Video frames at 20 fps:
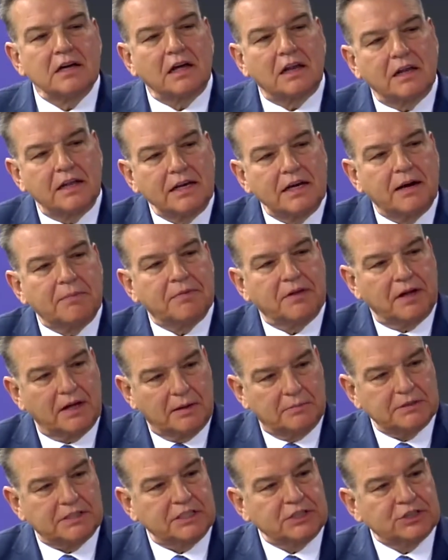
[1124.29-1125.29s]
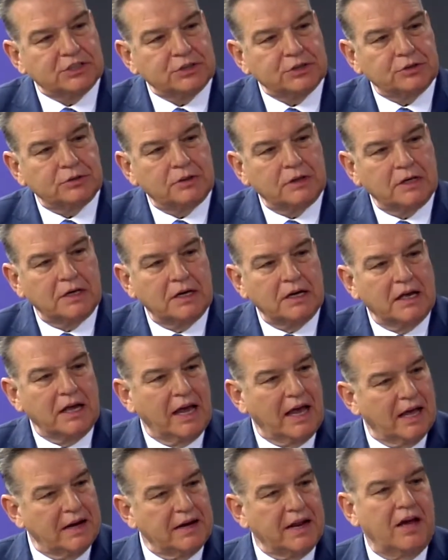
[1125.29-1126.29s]
clean up the gum tissue,
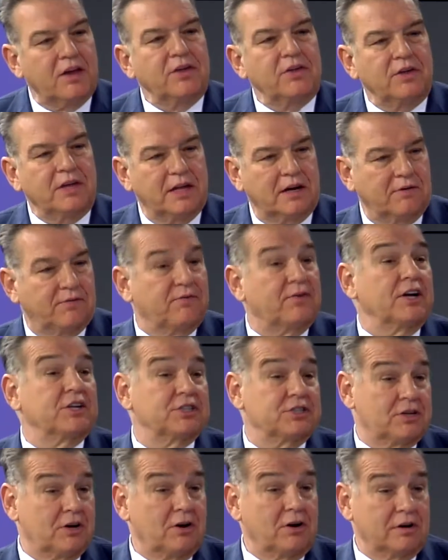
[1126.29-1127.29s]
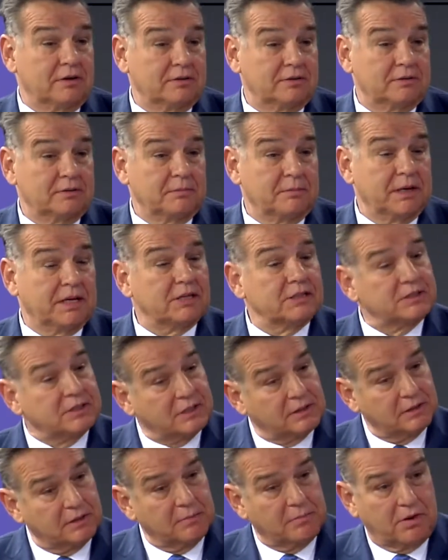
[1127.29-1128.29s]
and now you get a fresh start
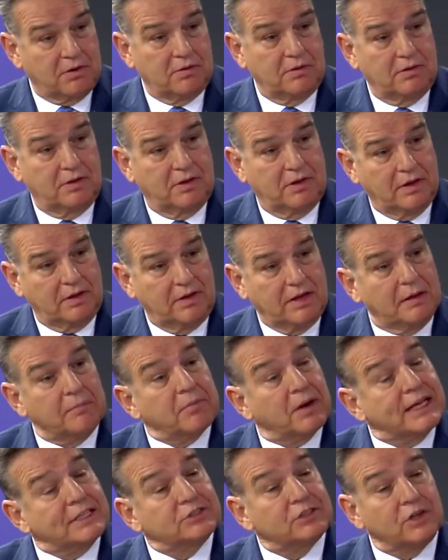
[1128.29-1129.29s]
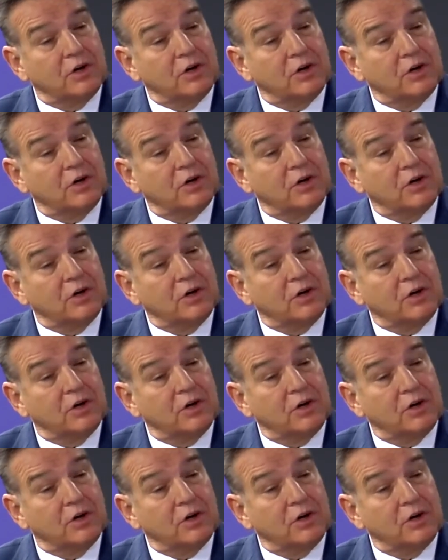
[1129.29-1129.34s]
because the bone, the implants